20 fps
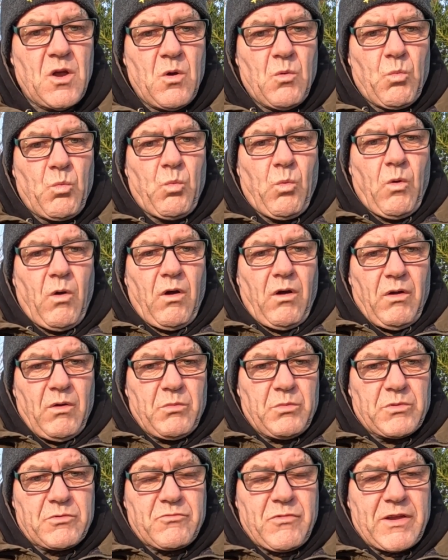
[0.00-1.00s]
What I
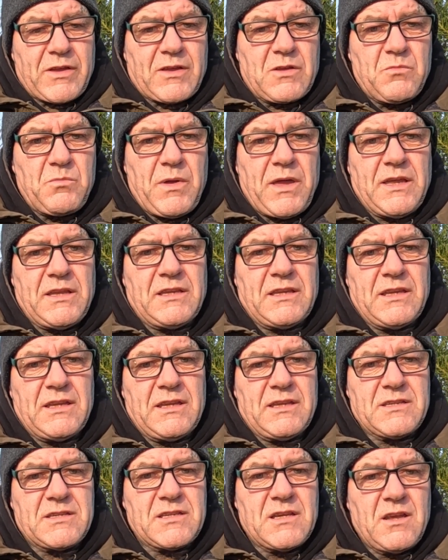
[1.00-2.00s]
would recommend
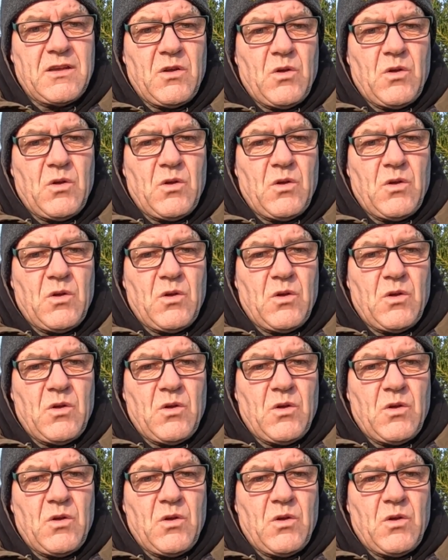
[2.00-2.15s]
is